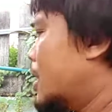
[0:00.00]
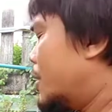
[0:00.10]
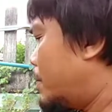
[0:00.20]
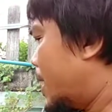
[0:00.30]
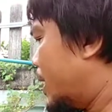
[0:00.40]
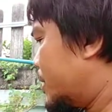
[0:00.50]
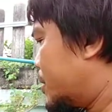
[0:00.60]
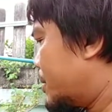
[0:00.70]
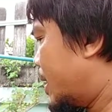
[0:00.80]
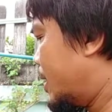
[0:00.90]
our
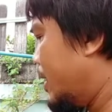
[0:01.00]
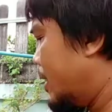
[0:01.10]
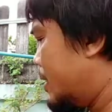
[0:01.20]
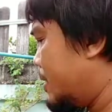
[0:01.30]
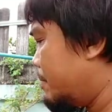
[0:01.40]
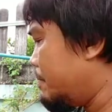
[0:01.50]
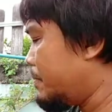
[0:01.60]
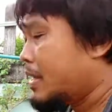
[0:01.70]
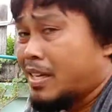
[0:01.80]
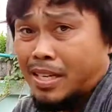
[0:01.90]
plants right here.
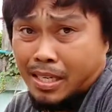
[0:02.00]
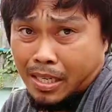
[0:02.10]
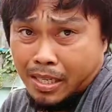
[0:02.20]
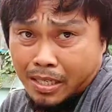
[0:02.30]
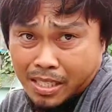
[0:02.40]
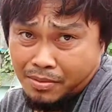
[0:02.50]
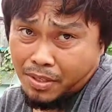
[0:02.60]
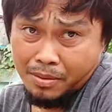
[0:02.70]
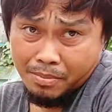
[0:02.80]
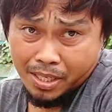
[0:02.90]
And
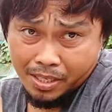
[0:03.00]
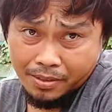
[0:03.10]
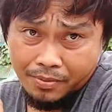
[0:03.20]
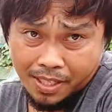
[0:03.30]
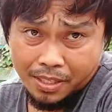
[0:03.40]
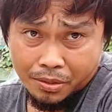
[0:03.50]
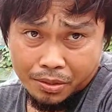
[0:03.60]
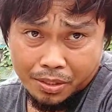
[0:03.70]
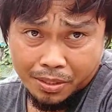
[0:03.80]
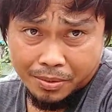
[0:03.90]
even my
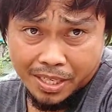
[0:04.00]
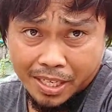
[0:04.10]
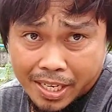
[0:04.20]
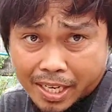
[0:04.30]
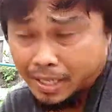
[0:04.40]
videos are really